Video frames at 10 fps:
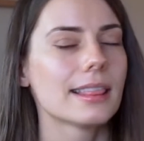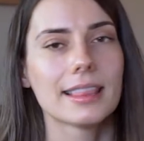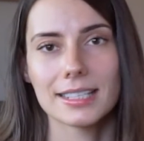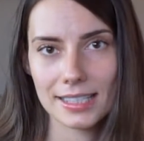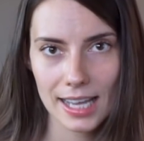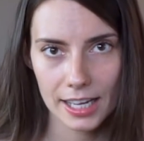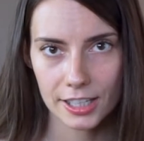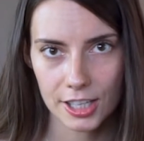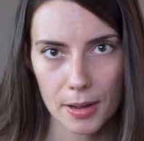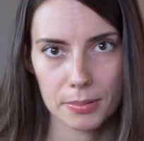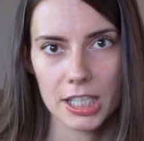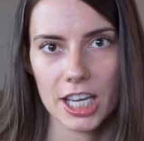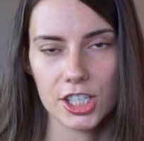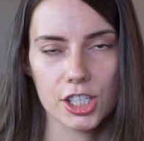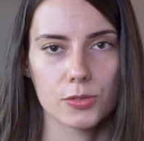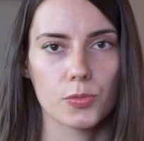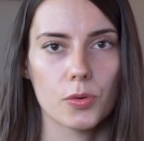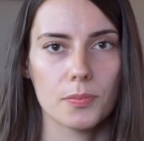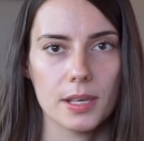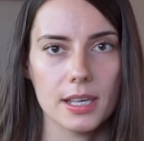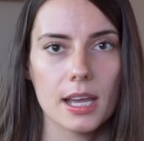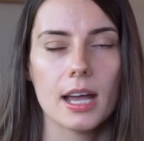the second application will be